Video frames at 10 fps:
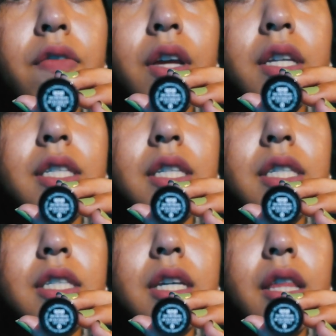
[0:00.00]
You guys can
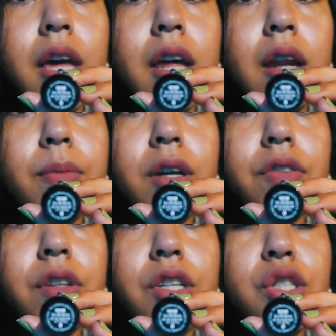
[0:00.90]
see that, not
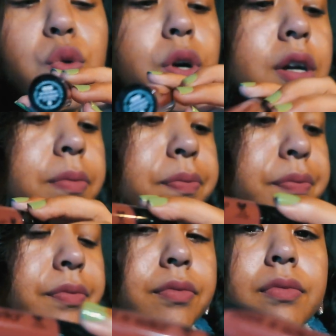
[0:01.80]
really sure.
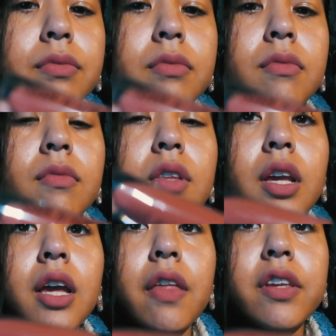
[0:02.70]

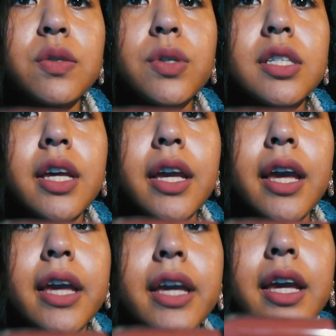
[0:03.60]
And this one's like
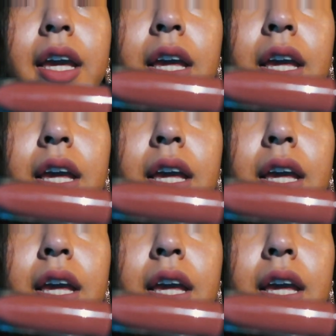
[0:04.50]
a